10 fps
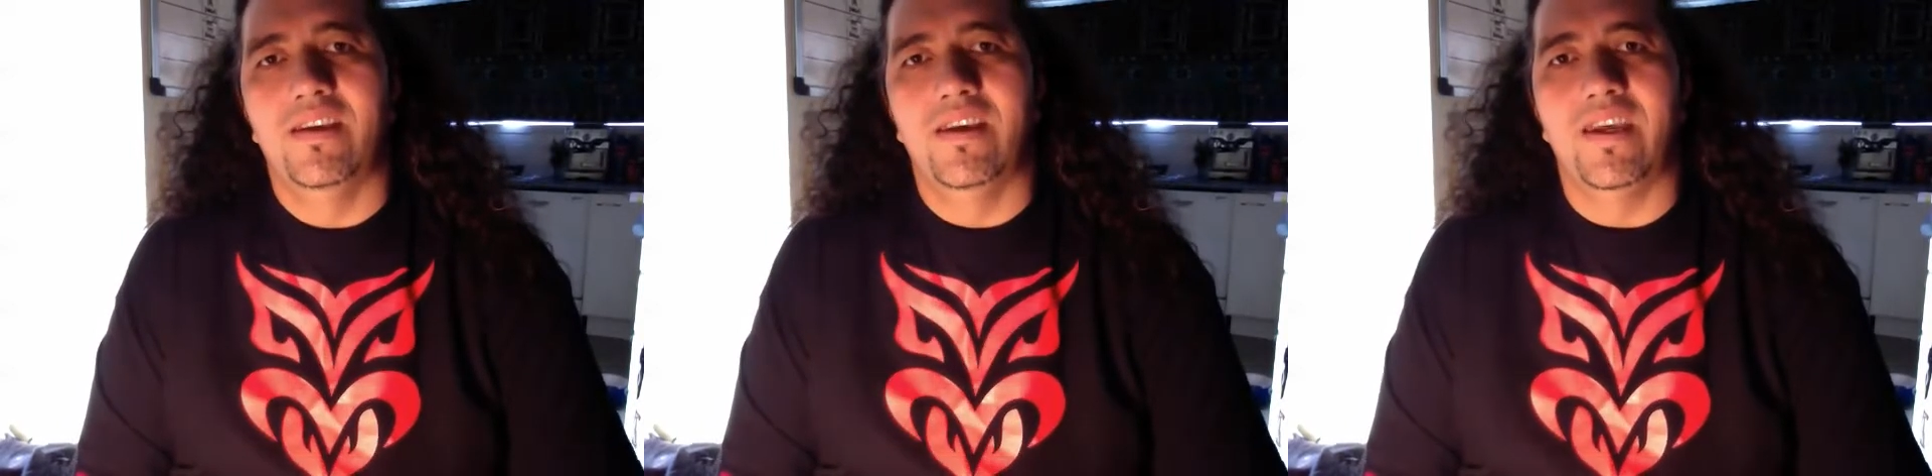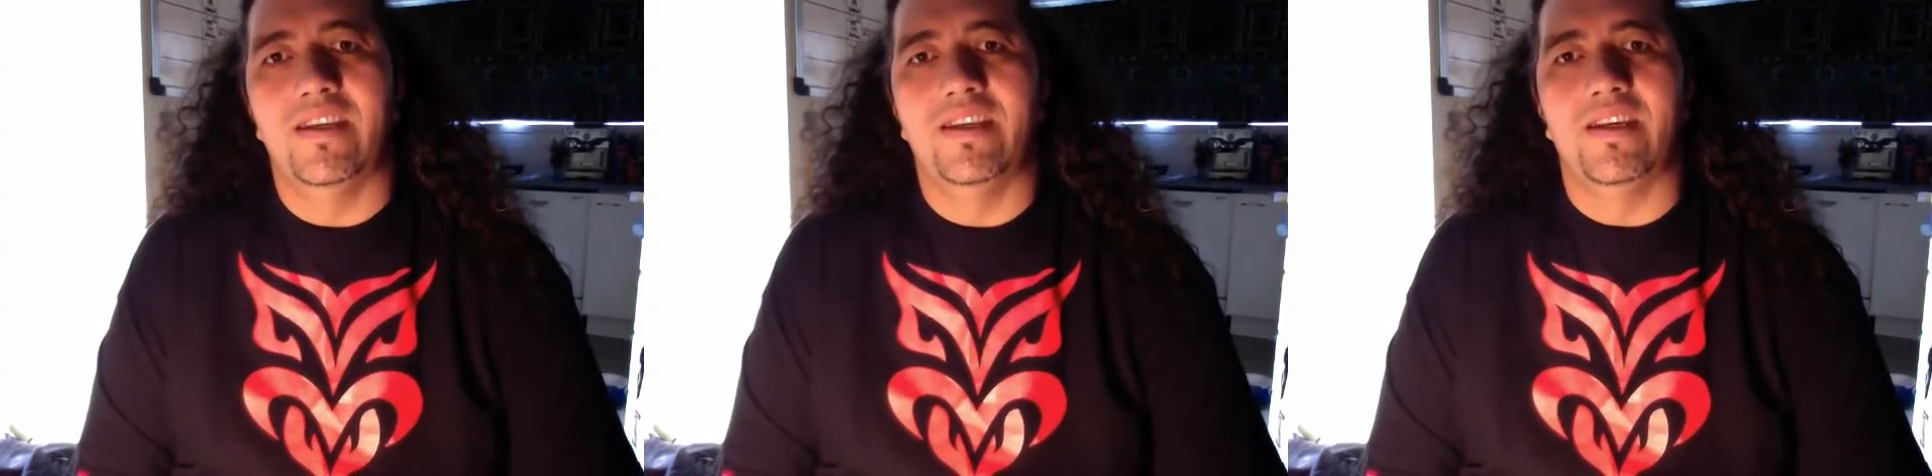
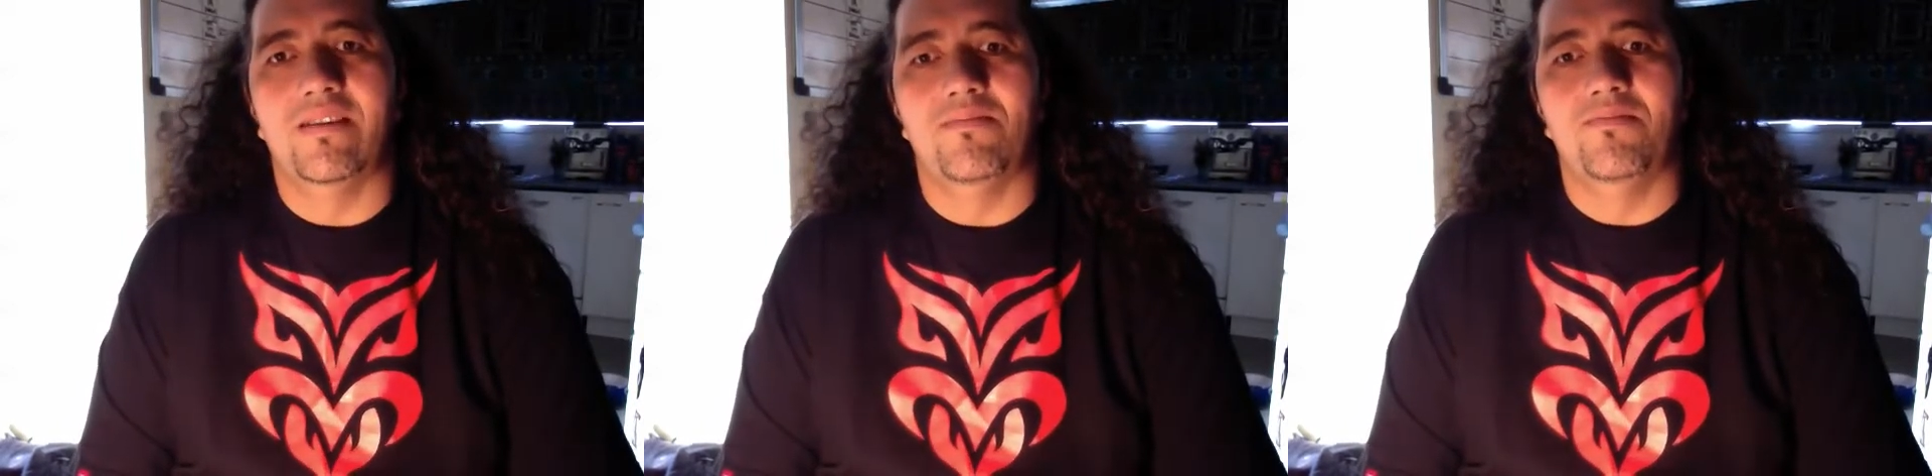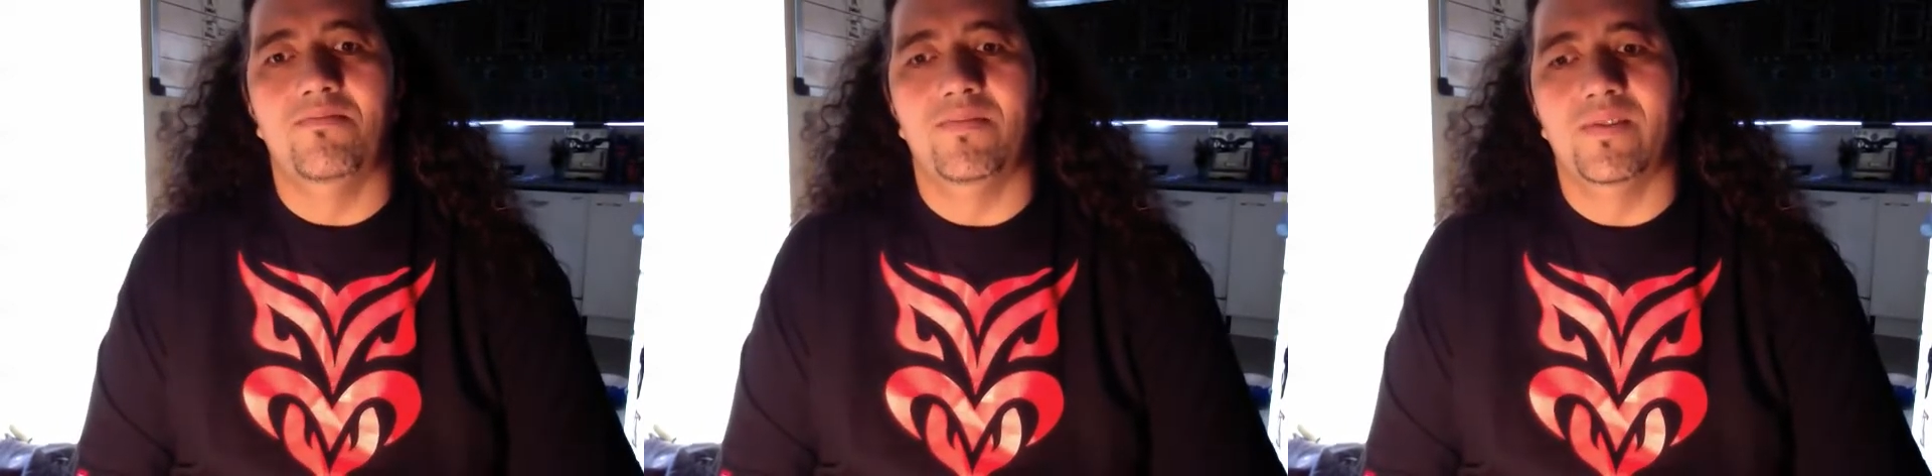
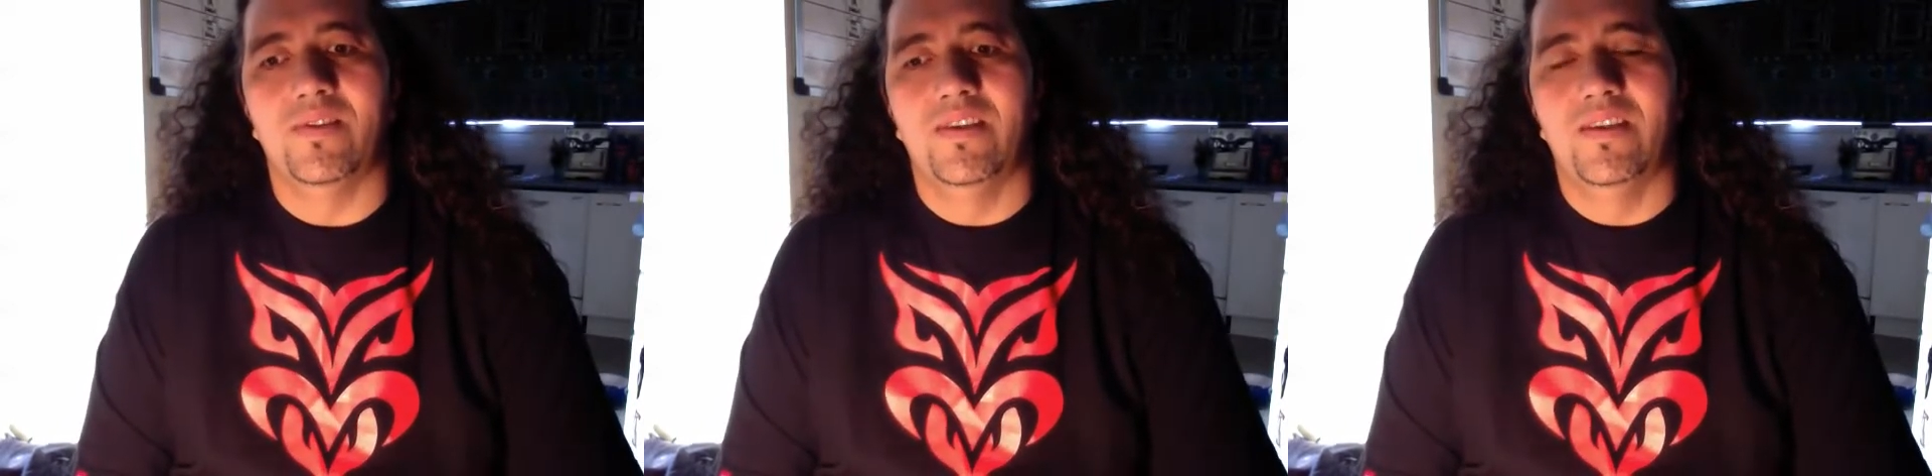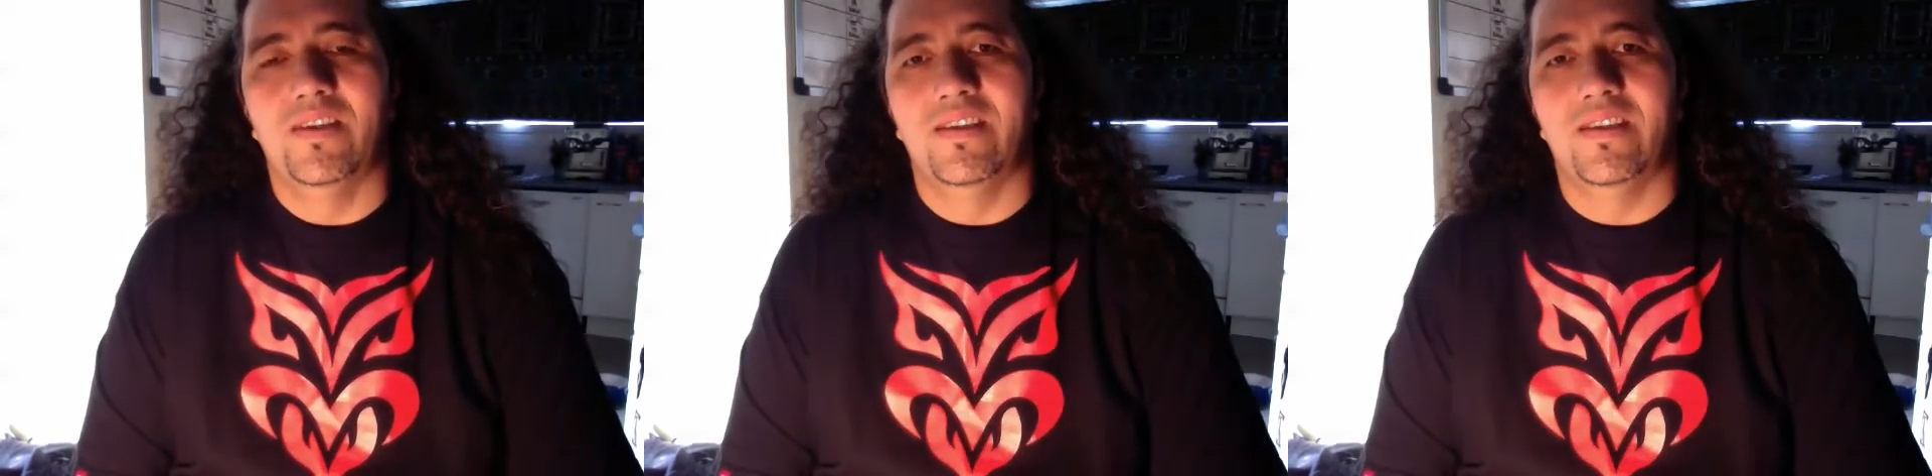and
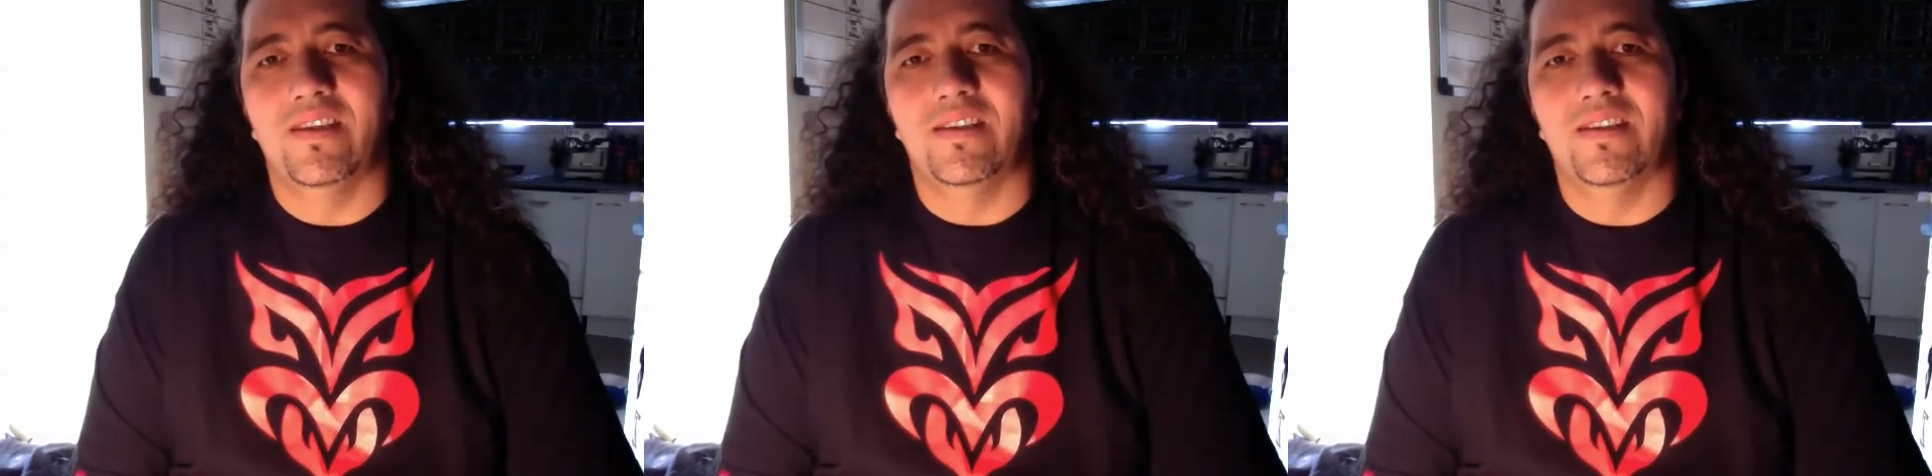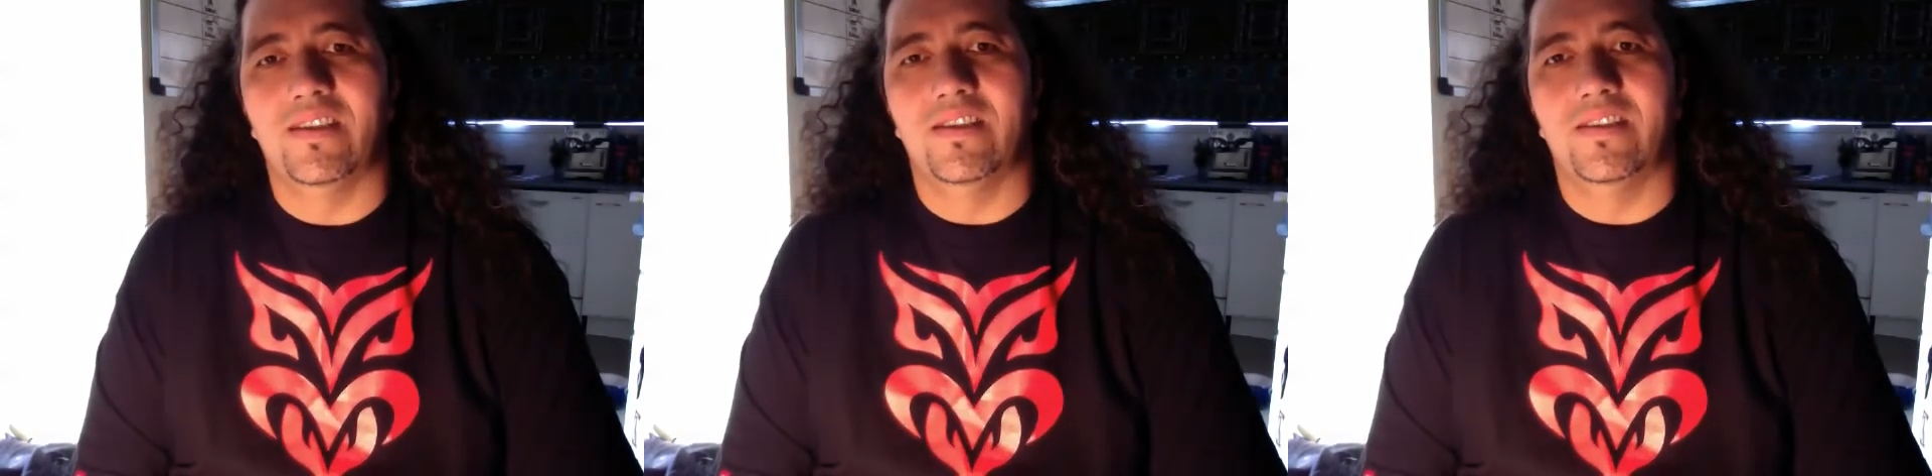yeah,
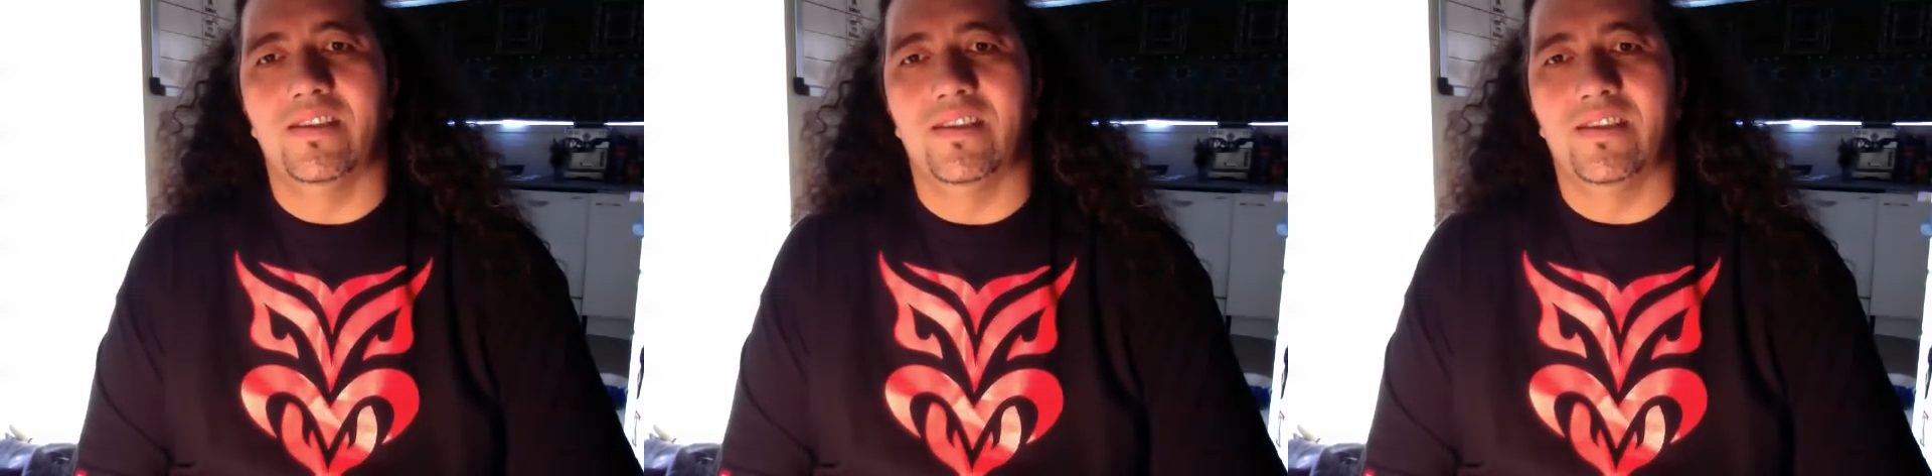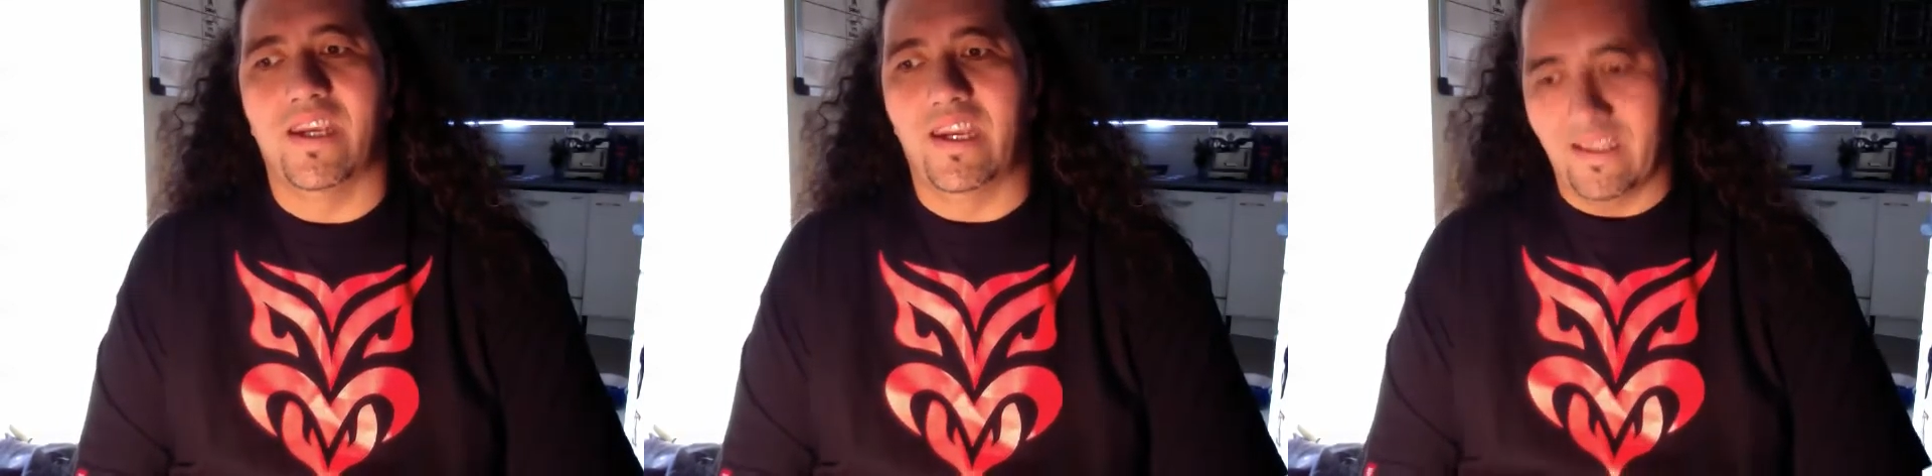she's just
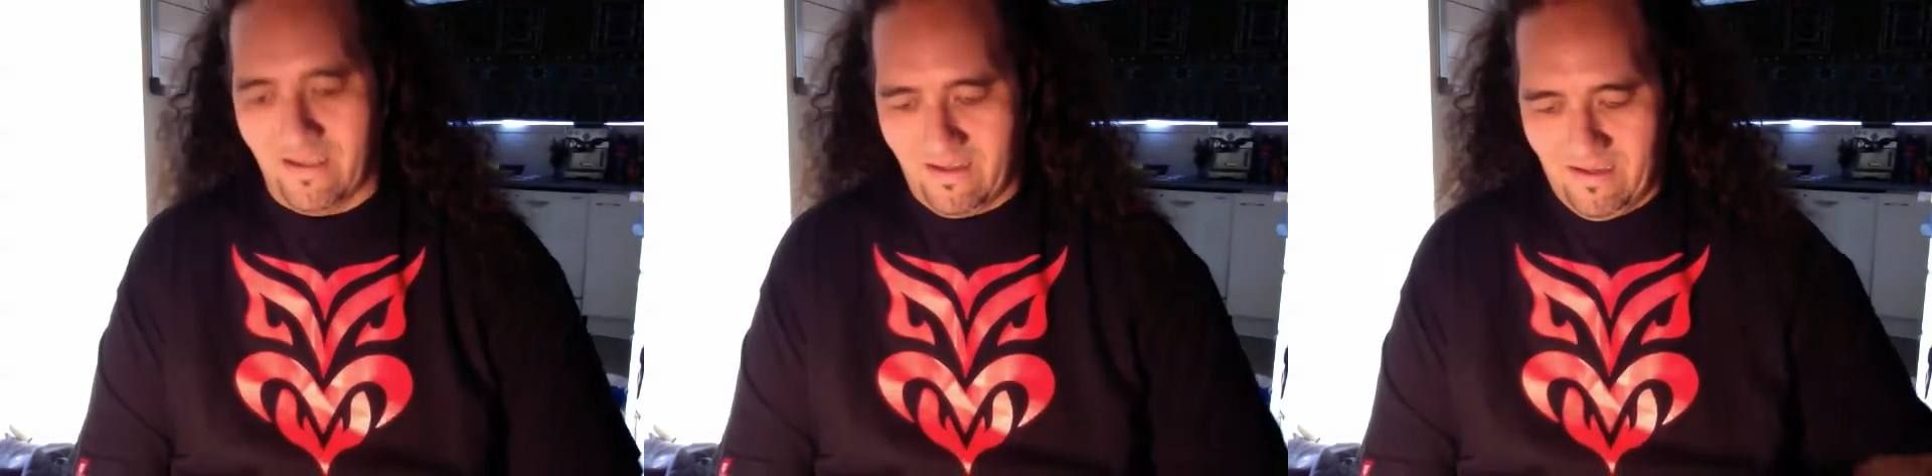checked